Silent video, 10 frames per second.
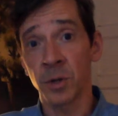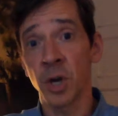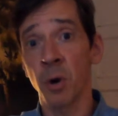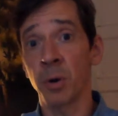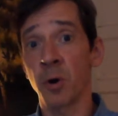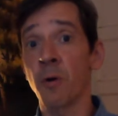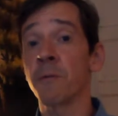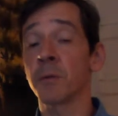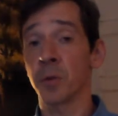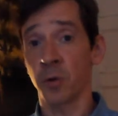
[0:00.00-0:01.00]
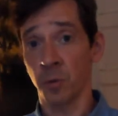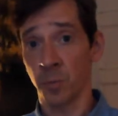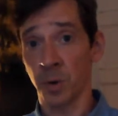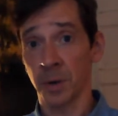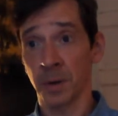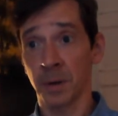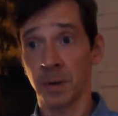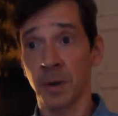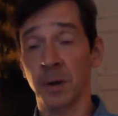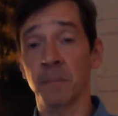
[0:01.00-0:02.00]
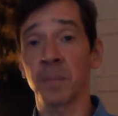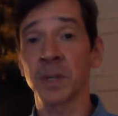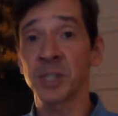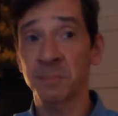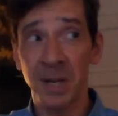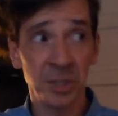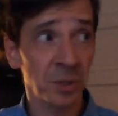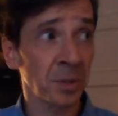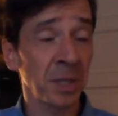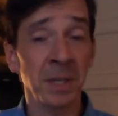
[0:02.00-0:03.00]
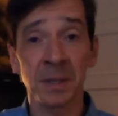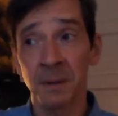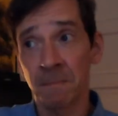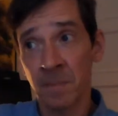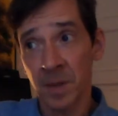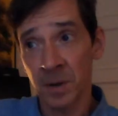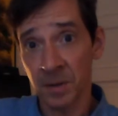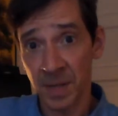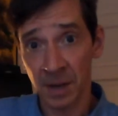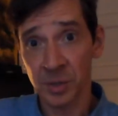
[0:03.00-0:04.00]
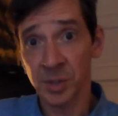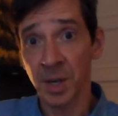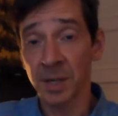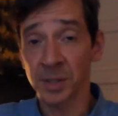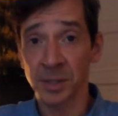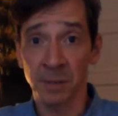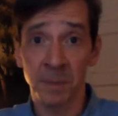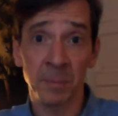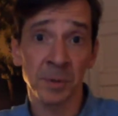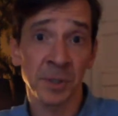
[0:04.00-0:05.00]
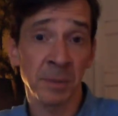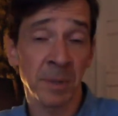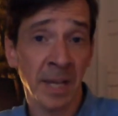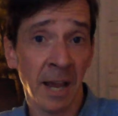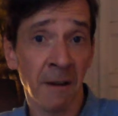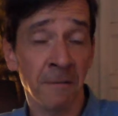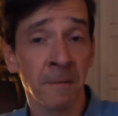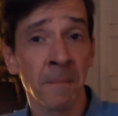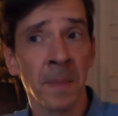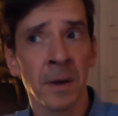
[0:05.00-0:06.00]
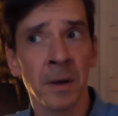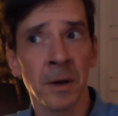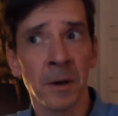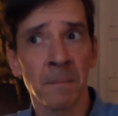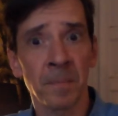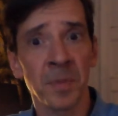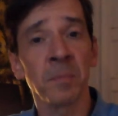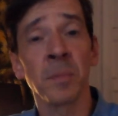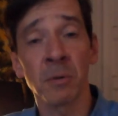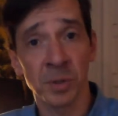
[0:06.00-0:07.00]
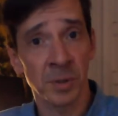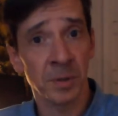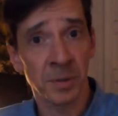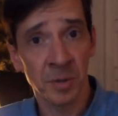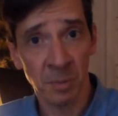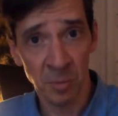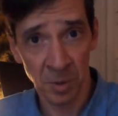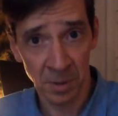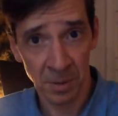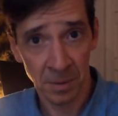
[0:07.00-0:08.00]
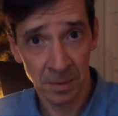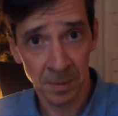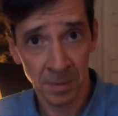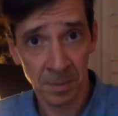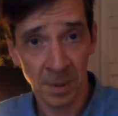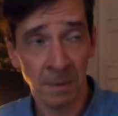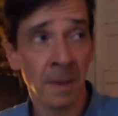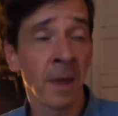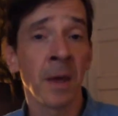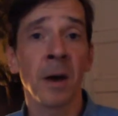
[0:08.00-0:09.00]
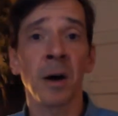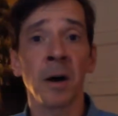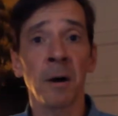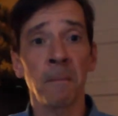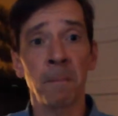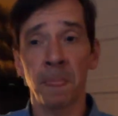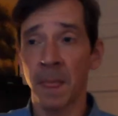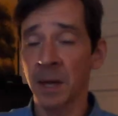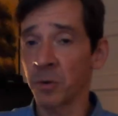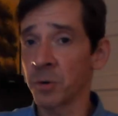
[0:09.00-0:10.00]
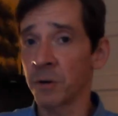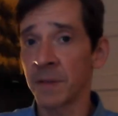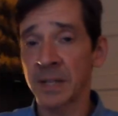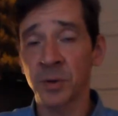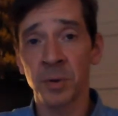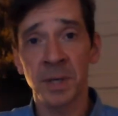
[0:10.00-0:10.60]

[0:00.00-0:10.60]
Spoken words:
going over the homework, especially the exercises that people seem to have the most trouble with. I don't know if that's going